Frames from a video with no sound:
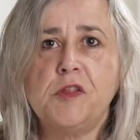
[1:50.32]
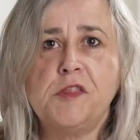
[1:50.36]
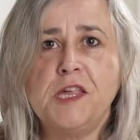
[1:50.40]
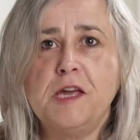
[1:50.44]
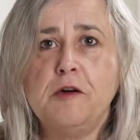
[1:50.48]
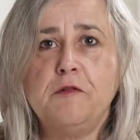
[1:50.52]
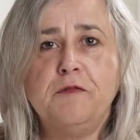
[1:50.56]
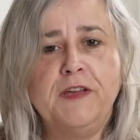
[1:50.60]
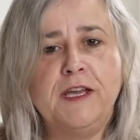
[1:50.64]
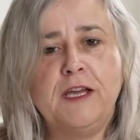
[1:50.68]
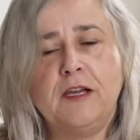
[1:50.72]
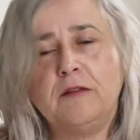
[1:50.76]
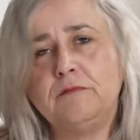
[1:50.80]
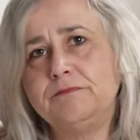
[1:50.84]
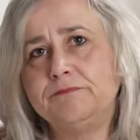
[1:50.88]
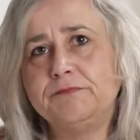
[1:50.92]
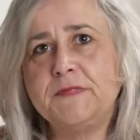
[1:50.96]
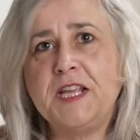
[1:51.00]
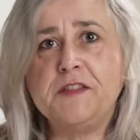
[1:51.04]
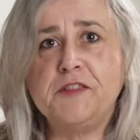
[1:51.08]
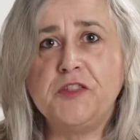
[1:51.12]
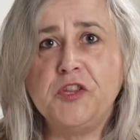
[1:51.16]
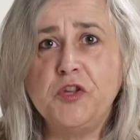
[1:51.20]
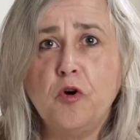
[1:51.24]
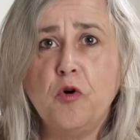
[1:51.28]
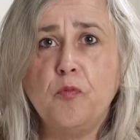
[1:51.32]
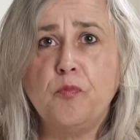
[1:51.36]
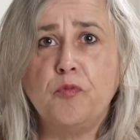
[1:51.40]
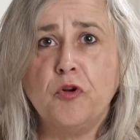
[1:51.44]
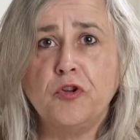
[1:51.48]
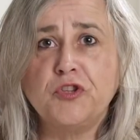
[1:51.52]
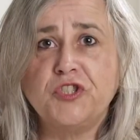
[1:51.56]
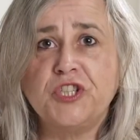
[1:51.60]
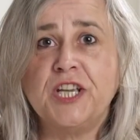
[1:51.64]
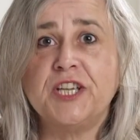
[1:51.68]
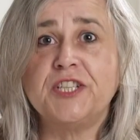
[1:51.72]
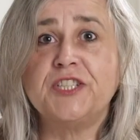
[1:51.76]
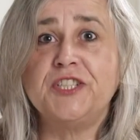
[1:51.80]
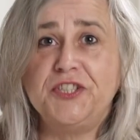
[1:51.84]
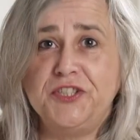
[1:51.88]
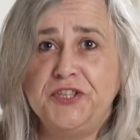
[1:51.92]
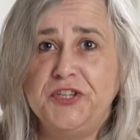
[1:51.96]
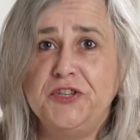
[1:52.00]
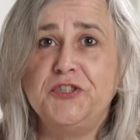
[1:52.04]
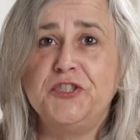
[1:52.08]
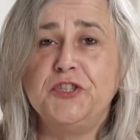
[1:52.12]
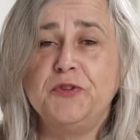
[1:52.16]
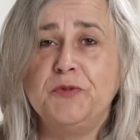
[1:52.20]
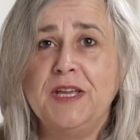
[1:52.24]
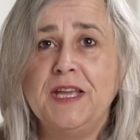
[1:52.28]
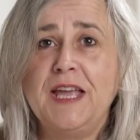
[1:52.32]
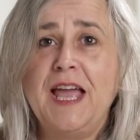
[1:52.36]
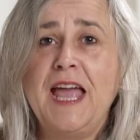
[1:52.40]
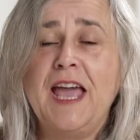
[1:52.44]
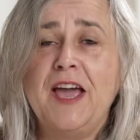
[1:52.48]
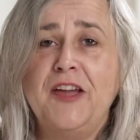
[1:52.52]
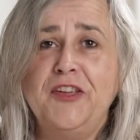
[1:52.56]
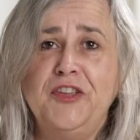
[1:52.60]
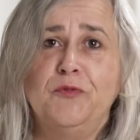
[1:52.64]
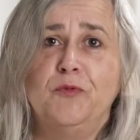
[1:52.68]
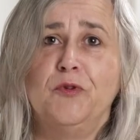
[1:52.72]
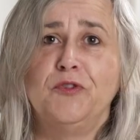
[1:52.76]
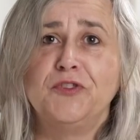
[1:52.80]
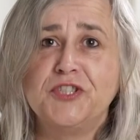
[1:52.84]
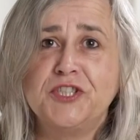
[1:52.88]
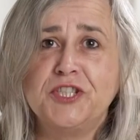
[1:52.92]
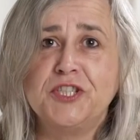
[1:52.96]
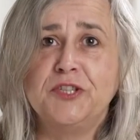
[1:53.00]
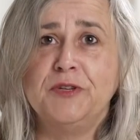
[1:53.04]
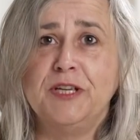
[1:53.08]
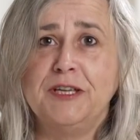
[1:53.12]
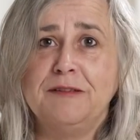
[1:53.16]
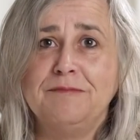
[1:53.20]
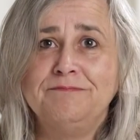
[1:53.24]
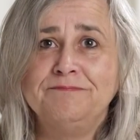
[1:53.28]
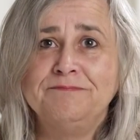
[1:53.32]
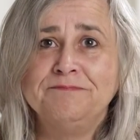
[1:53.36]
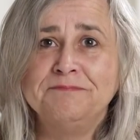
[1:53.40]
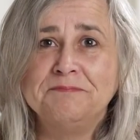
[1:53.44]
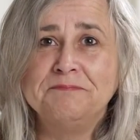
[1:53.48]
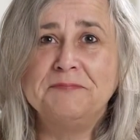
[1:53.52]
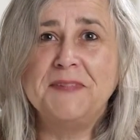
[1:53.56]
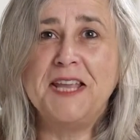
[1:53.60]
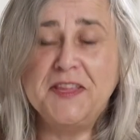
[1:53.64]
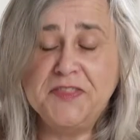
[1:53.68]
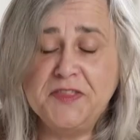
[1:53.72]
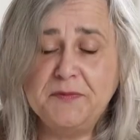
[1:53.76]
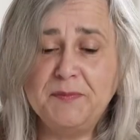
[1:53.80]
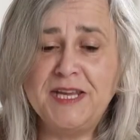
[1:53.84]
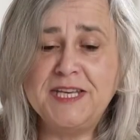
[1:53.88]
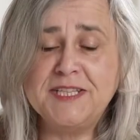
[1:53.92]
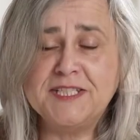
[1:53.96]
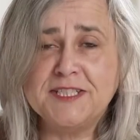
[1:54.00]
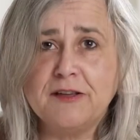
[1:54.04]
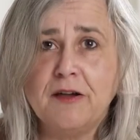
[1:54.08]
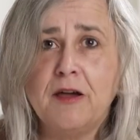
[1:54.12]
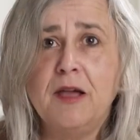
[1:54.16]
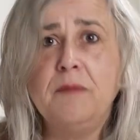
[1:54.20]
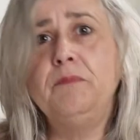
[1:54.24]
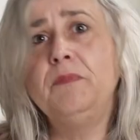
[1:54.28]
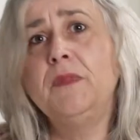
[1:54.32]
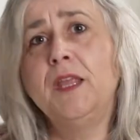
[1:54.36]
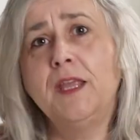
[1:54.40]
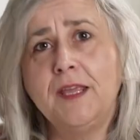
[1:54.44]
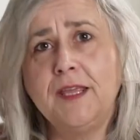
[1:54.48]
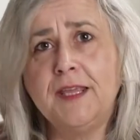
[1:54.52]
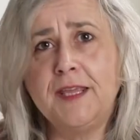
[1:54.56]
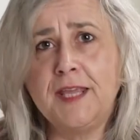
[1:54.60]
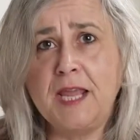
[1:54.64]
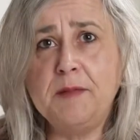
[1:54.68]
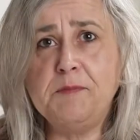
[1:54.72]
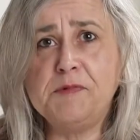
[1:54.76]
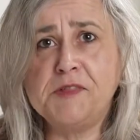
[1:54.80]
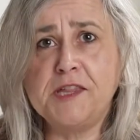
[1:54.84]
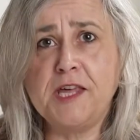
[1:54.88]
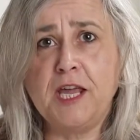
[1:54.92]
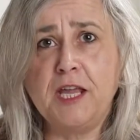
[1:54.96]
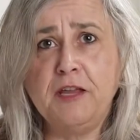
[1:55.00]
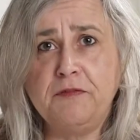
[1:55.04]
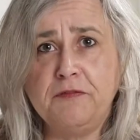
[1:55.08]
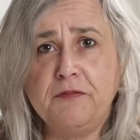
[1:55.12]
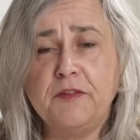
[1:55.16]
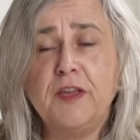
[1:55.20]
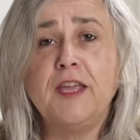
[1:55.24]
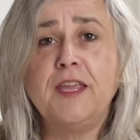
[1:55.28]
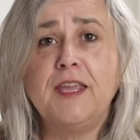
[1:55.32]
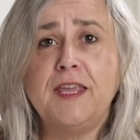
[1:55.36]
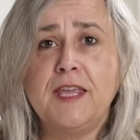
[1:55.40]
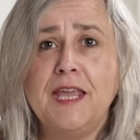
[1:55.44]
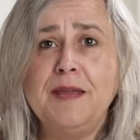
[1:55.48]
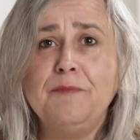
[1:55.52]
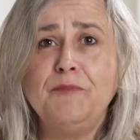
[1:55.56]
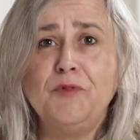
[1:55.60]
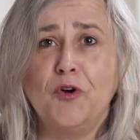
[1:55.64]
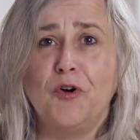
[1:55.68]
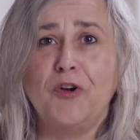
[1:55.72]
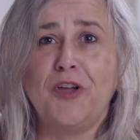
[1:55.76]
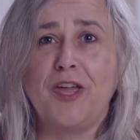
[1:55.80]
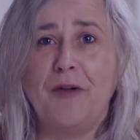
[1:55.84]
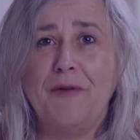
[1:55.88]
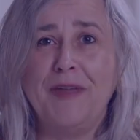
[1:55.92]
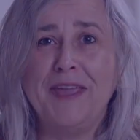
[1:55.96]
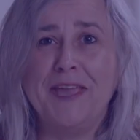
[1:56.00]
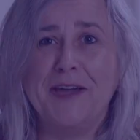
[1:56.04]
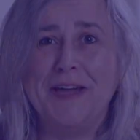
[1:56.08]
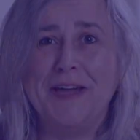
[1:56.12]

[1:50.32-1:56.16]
yourself out. It's your project, you do it how you want to do it. In the meantime, keep safe and keep not going